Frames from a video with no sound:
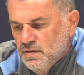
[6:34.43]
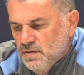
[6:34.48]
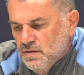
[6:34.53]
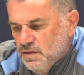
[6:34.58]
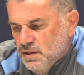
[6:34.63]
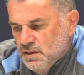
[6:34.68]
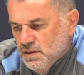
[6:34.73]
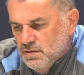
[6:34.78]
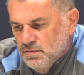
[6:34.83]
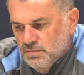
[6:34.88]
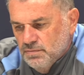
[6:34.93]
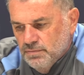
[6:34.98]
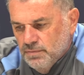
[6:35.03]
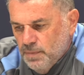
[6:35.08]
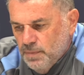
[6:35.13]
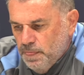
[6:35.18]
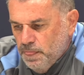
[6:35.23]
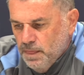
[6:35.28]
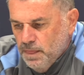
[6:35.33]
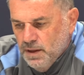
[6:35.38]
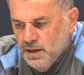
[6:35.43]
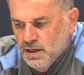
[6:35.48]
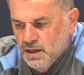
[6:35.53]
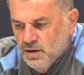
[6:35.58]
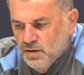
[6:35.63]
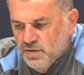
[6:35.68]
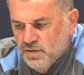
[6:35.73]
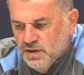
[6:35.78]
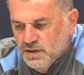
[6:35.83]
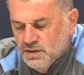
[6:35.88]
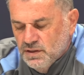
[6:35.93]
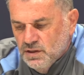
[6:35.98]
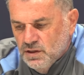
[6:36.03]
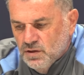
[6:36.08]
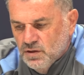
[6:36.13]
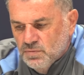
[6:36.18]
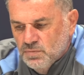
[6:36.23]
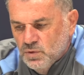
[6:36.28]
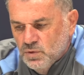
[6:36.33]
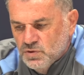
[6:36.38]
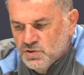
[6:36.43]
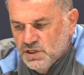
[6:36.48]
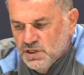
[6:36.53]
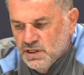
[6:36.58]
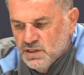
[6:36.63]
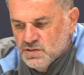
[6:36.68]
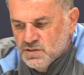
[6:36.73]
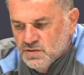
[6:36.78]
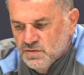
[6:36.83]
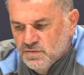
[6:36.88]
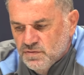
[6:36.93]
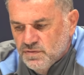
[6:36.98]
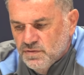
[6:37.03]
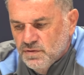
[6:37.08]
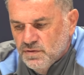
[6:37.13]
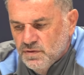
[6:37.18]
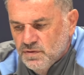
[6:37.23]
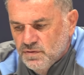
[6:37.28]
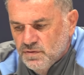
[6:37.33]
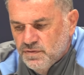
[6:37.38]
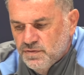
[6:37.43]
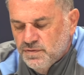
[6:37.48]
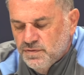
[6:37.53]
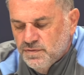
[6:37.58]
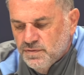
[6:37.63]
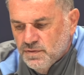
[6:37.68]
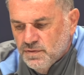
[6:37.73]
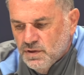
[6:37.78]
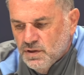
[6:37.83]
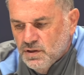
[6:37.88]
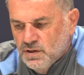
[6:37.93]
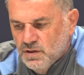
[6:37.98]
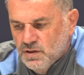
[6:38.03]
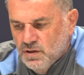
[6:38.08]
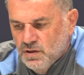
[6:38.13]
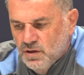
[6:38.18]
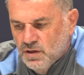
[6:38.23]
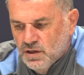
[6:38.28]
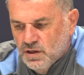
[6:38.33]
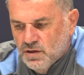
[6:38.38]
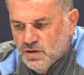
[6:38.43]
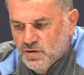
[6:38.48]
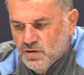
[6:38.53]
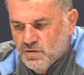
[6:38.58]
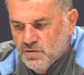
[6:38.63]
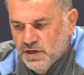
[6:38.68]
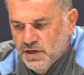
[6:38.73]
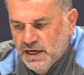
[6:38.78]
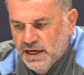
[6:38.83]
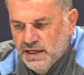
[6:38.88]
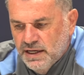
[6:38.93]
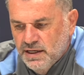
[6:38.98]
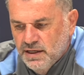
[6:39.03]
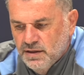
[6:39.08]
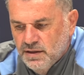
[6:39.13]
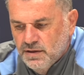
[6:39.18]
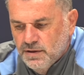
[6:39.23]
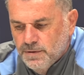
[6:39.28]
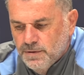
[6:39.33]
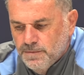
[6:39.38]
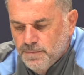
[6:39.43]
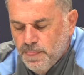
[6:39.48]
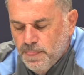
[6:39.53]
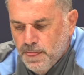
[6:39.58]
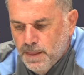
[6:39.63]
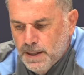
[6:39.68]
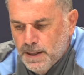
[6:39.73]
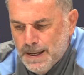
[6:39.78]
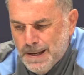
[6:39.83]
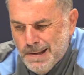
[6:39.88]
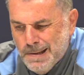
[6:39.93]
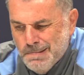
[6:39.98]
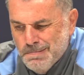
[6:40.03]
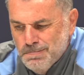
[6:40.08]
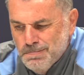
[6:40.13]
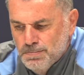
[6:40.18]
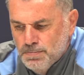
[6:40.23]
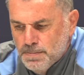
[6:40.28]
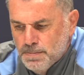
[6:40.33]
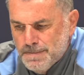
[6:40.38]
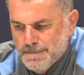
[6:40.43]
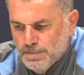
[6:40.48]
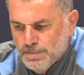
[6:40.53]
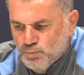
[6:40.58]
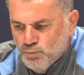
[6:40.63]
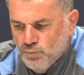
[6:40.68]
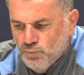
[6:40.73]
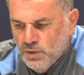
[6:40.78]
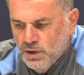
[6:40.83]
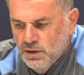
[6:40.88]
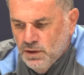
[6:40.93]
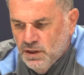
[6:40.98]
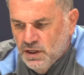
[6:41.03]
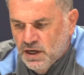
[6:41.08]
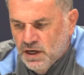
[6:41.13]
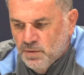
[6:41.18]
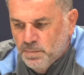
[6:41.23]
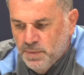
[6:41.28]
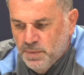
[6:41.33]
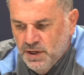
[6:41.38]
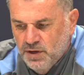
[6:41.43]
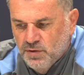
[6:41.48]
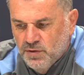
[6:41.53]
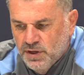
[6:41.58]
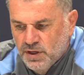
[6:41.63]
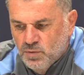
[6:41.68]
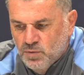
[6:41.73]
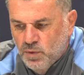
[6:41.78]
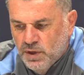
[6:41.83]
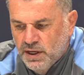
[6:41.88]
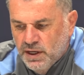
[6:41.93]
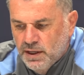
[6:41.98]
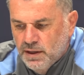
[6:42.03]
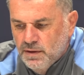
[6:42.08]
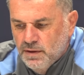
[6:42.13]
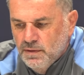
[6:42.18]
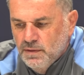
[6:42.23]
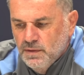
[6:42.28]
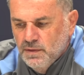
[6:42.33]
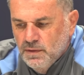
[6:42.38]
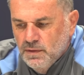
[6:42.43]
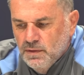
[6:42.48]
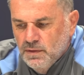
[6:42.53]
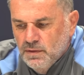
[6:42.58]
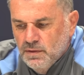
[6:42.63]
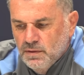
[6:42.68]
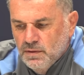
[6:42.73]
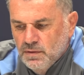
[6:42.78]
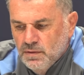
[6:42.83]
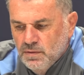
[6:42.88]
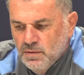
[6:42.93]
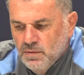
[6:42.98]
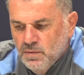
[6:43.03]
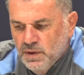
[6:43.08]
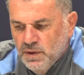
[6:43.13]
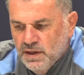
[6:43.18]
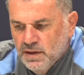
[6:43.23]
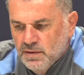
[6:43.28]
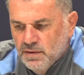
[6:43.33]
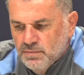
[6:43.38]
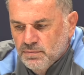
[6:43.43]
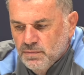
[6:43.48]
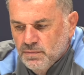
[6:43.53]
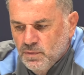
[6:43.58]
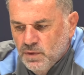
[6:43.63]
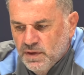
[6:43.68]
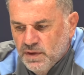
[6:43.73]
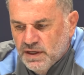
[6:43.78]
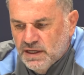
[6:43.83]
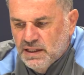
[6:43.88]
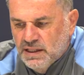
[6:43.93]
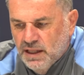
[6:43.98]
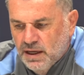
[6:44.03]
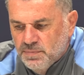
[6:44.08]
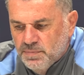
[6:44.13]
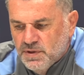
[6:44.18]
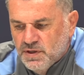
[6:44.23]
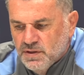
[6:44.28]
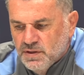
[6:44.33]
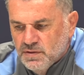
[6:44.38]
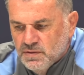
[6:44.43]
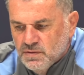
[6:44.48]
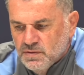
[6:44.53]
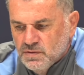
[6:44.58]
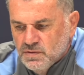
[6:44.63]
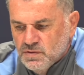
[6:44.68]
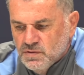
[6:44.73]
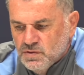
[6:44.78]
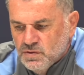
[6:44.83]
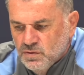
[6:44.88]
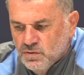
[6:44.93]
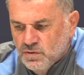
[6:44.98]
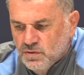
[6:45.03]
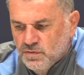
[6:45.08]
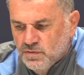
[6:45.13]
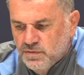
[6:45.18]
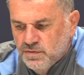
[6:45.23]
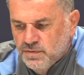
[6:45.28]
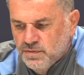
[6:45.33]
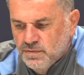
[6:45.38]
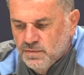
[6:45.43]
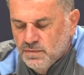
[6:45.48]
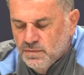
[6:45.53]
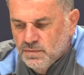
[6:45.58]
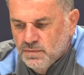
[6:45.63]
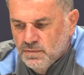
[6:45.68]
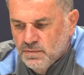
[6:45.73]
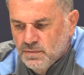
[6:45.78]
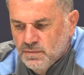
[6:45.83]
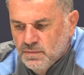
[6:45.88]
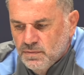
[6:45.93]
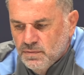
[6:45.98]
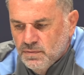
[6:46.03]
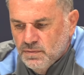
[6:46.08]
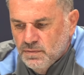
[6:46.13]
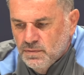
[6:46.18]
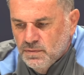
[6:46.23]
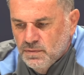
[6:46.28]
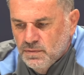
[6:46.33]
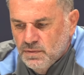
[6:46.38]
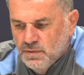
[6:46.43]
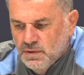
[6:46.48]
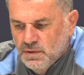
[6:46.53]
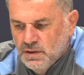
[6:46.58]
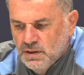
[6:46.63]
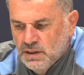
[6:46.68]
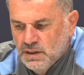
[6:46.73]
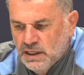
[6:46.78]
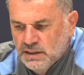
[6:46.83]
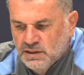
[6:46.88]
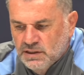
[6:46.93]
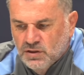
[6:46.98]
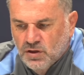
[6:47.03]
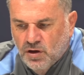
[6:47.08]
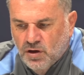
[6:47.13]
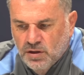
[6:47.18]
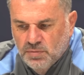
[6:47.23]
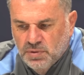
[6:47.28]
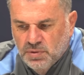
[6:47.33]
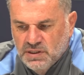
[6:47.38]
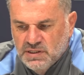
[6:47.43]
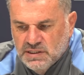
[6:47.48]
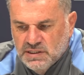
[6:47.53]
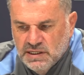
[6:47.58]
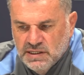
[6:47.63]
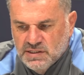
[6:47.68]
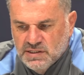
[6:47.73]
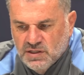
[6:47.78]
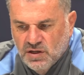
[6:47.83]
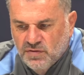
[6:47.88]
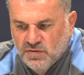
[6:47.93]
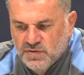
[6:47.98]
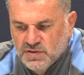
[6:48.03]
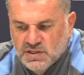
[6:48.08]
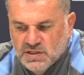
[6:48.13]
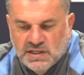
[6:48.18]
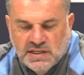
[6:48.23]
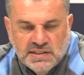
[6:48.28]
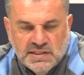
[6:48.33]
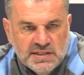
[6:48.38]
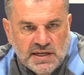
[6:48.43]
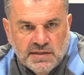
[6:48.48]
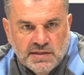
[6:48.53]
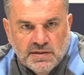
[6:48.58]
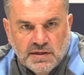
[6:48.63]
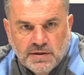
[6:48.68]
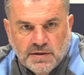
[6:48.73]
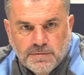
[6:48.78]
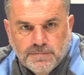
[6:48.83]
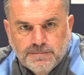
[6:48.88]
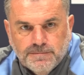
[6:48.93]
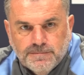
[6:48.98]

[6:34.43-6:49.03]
then, you know, I think you've got more chance of kind of creating, you know, a period where the club can sort of undeniably see itself as a contender.